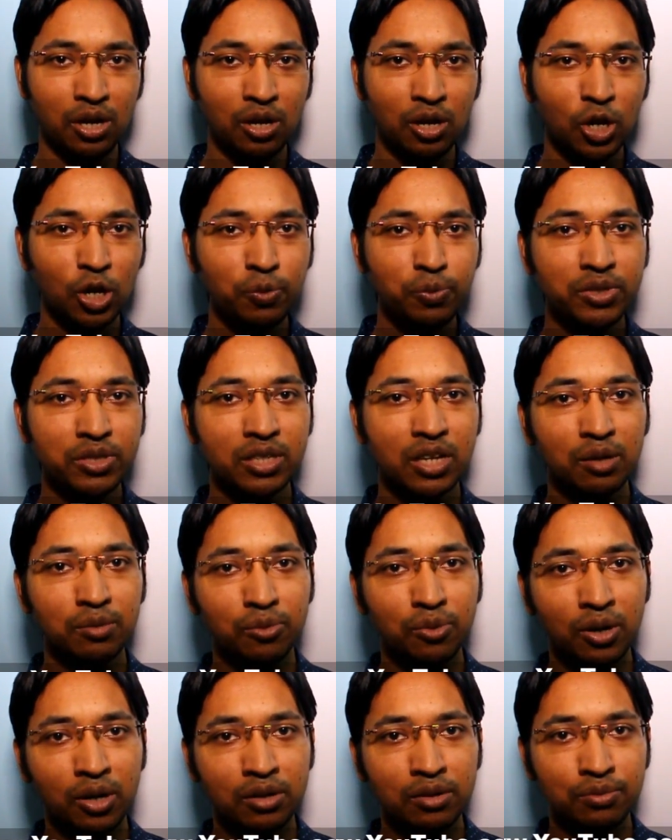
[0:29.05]
Hope
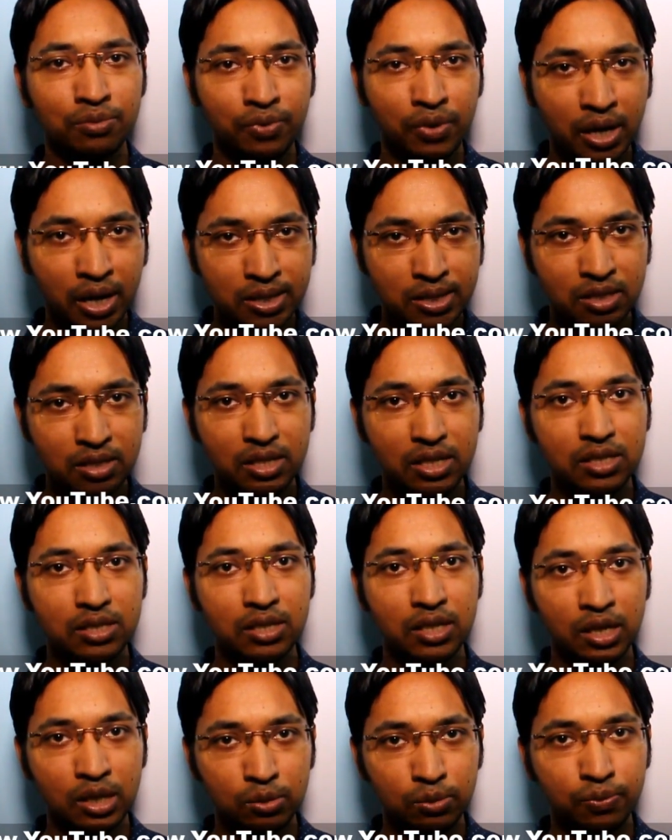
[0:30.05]
someone finds
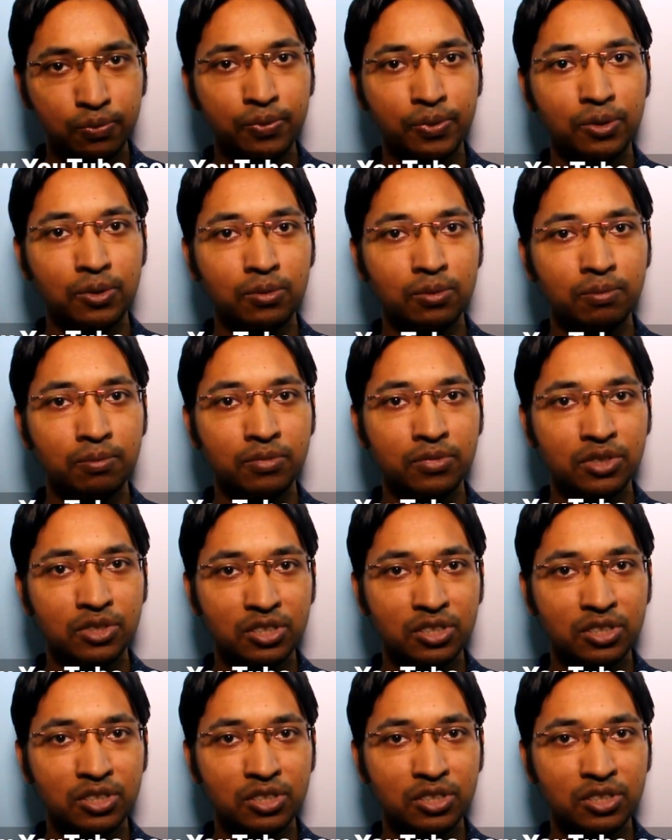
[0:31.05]
this helpful.